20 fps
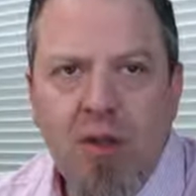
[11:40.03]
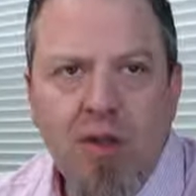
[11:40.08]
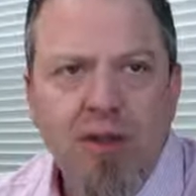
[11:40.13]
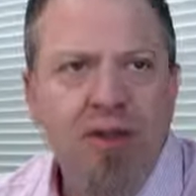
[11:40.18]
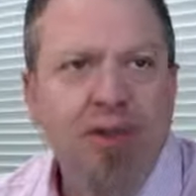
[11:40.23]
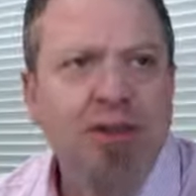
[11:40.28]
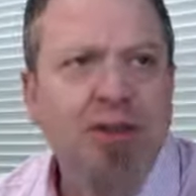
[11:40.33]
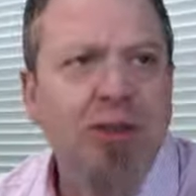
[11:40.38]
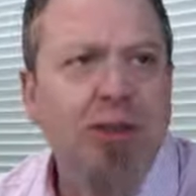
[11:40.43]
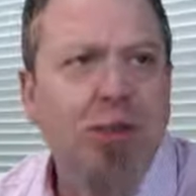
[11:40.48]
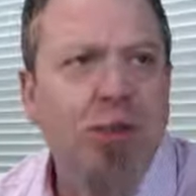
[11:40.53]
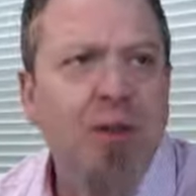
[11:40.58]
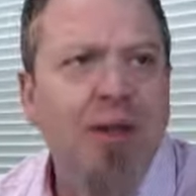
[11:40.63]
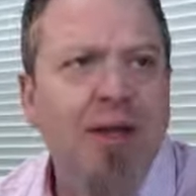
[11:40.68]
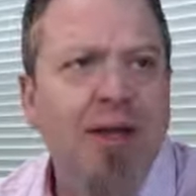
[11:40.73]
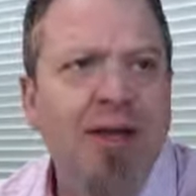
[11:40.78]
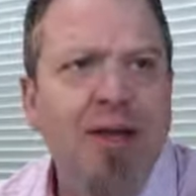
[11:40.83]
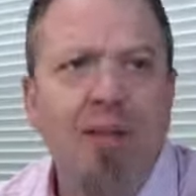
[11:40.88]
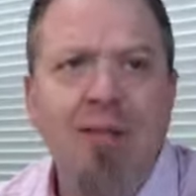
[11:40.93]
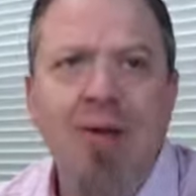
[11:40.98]
Digital
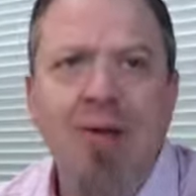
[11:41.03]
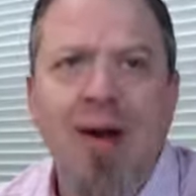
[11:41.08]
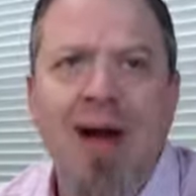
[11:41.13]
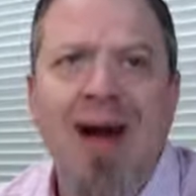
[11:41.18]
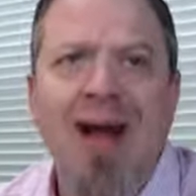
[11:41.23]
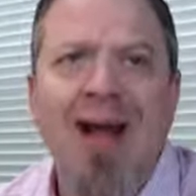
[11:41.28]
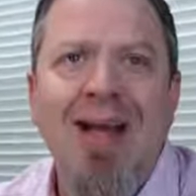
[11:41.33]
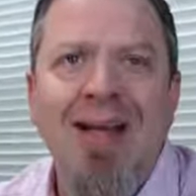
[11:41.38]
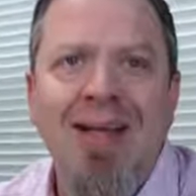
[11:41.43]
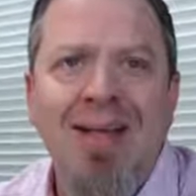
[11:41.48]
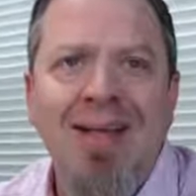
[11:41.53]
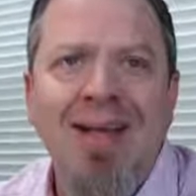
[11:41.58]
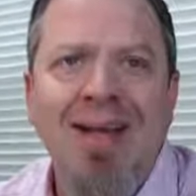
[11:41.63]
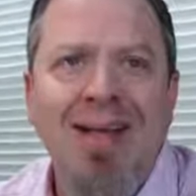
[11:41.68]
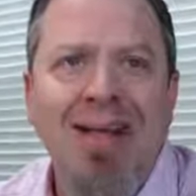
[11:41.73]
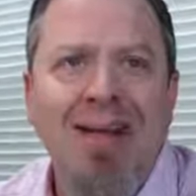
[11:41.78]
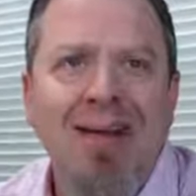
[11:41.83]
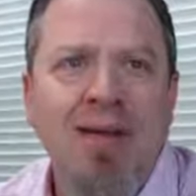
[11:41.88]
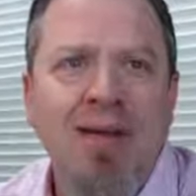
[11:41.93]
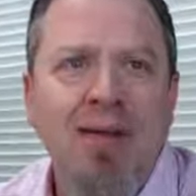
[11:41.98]
Win,
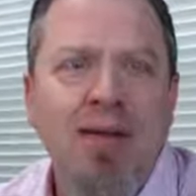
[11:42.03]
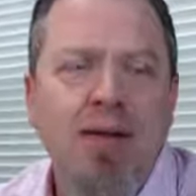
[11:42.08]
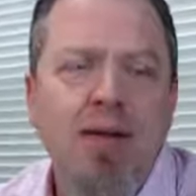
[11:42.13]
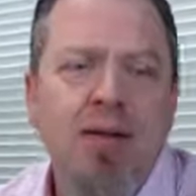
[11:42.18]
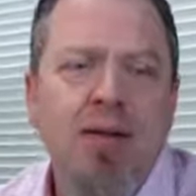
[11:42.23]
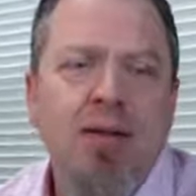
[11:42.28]
WINN.